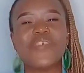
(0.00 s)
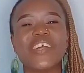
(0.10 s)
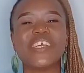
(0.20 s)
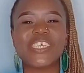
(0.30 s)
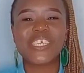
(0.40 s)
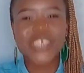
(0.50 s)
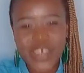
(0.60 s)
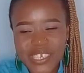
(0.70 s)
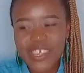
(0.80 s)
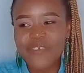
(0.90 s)
very
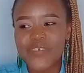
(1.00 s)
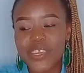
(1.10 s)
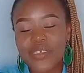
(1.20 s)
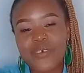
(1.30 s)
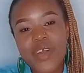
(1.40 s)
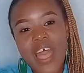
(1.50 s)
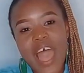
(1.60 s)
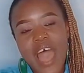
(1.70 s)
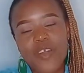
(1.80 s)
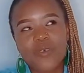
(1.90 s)
short video.
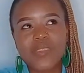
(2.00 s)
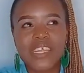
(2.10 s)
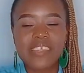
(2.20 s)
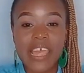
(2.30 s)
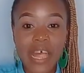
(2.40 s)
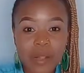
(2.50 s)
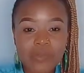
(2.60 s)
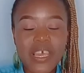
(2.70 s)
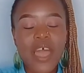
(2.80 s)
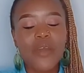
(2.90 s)
I hope that
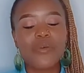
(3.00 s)
helped.